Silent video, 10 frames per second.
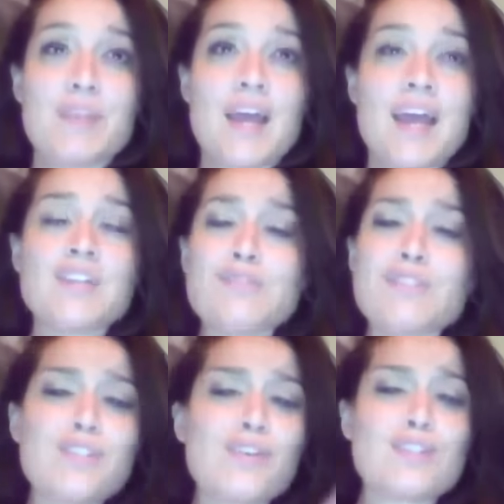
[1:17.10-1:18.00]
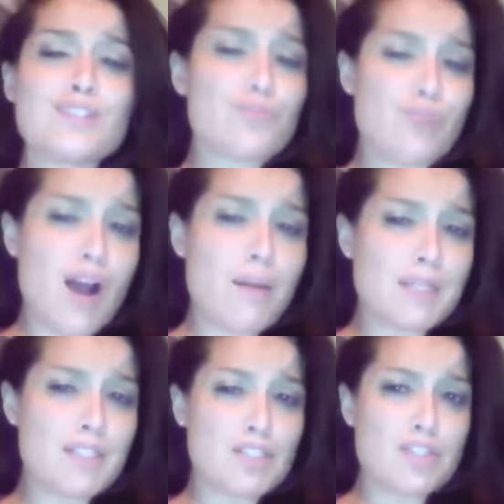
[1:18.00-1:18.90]
I don't start
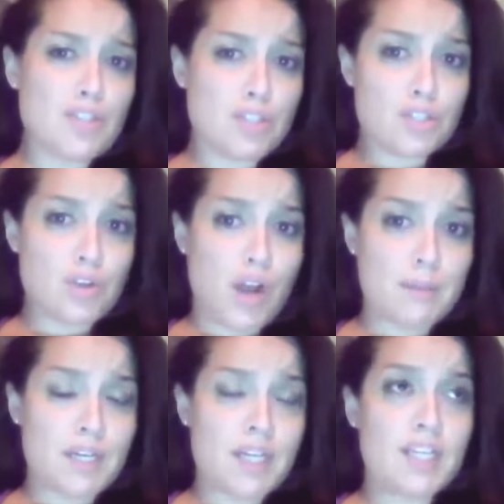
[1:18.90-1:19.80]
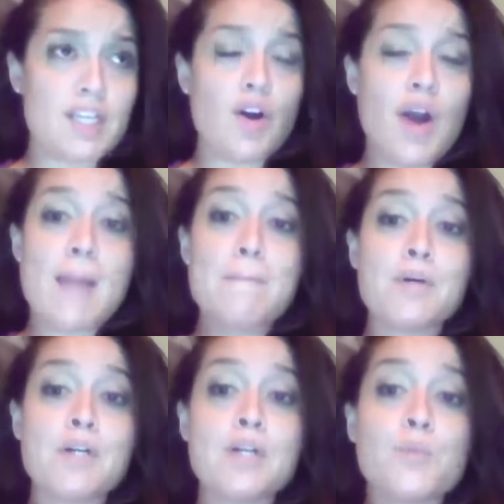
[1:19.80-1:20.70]
drama to start drama. You know, I
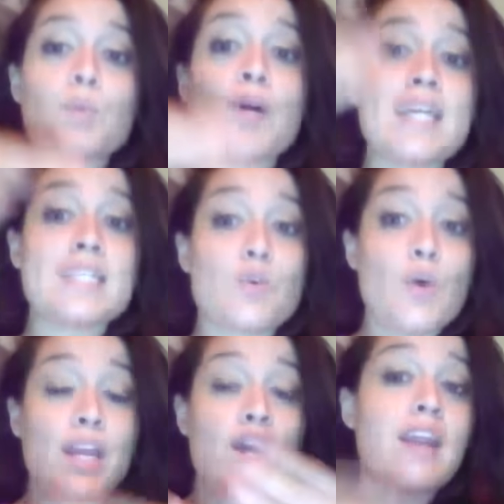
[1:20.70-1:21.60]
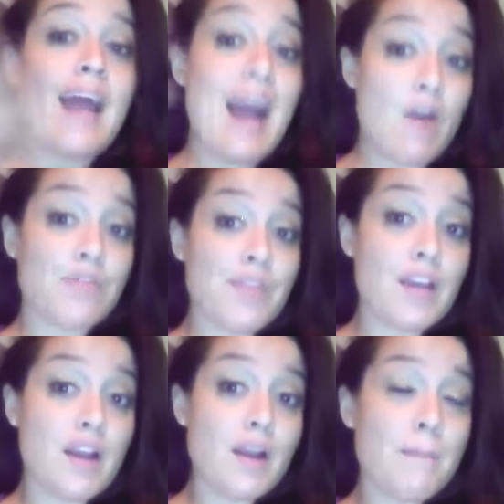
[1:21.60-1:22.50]
put what is going on out
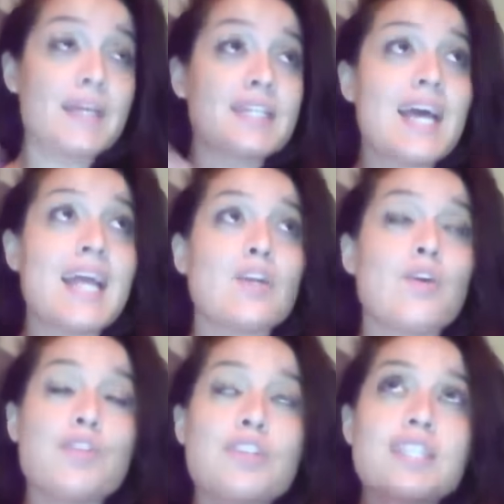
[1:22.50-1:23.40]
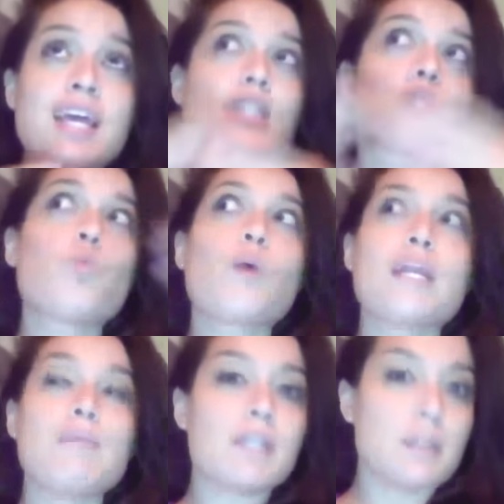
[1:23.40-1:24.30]
there because I know there's like
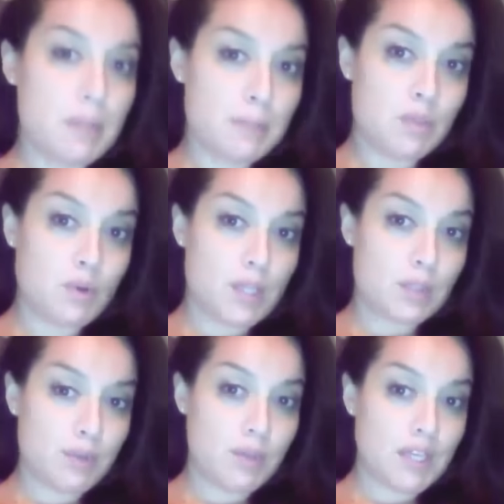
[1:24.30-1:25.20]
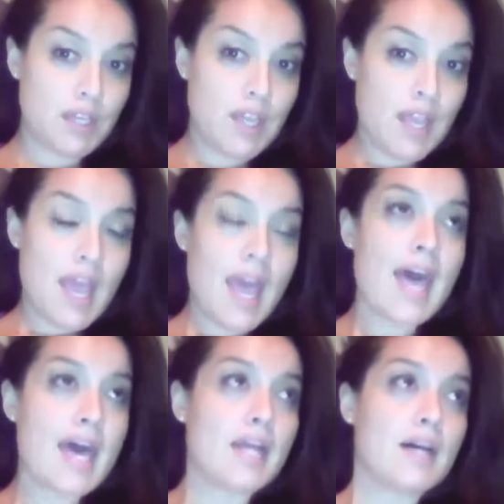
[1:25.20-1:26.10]
20 million people going through it.
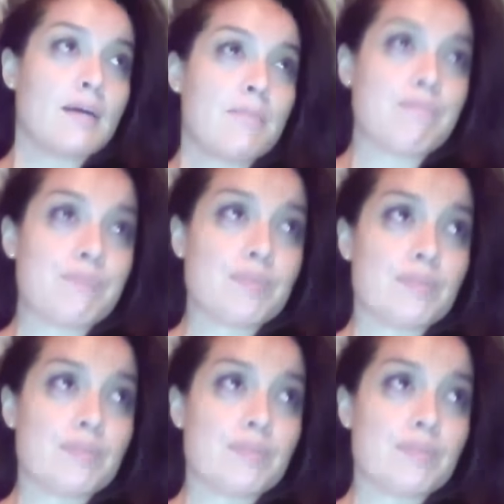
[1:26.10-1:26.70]
And um